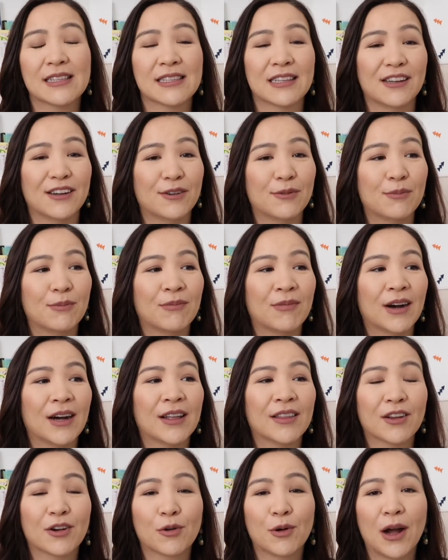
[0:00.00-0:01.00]
some
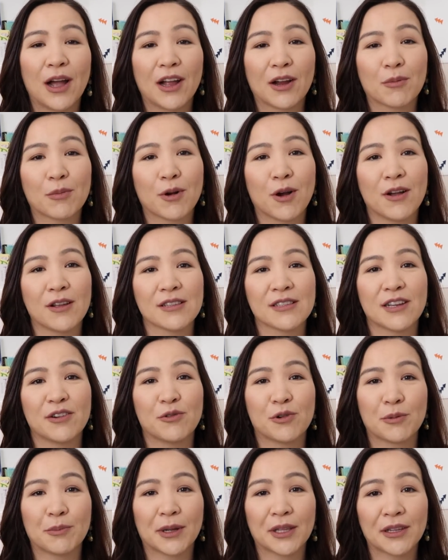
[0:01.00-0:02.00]
underwire bras
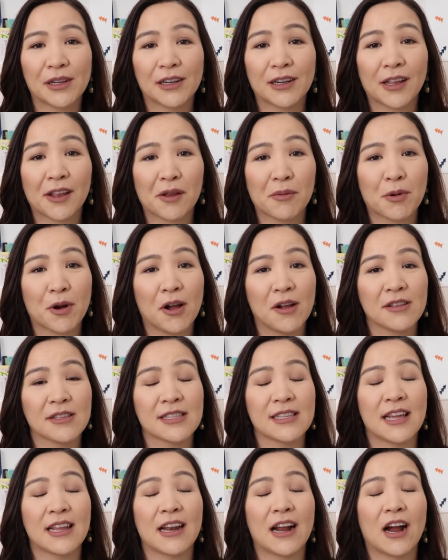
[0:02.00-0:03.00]
that were maternity
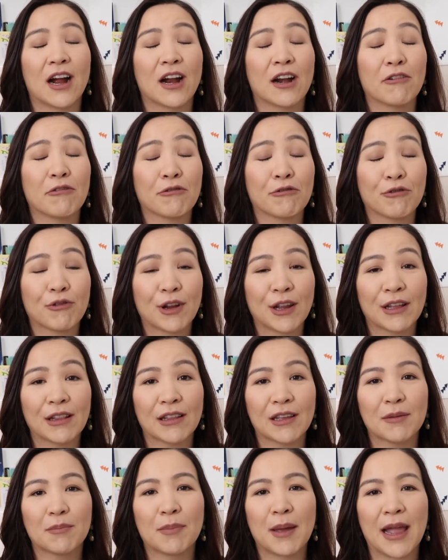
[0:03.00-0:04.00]
bras that are
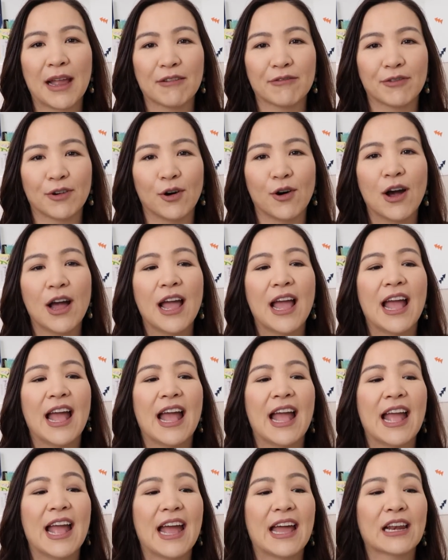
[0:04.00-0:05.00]
really painful
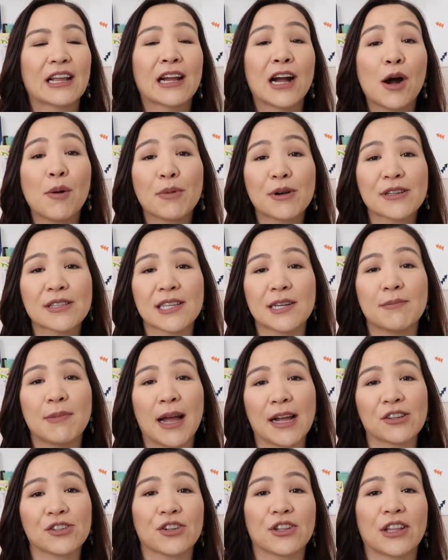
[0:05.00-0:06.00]
and cumbersome
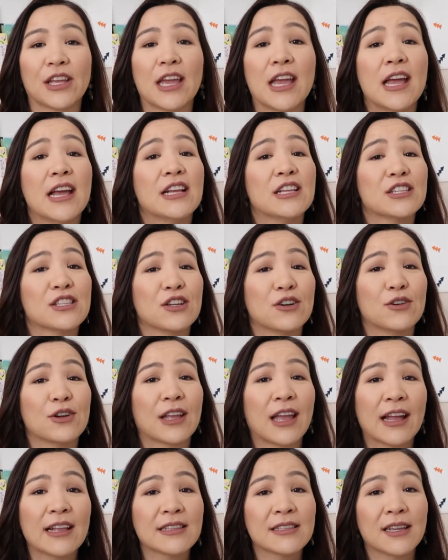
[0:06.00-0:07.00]
actually. So
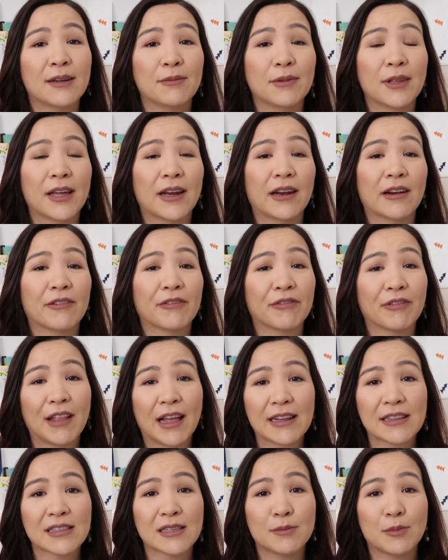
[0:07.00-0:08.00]
get some that are
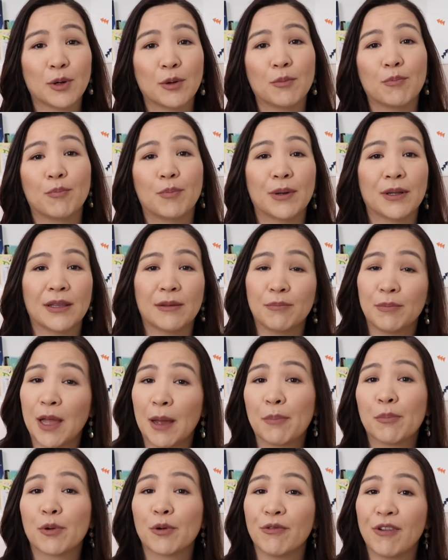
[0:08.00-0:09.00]
flexible but
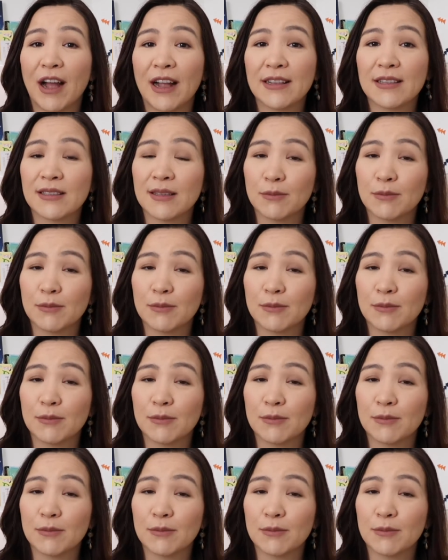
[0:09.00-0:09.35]
that provide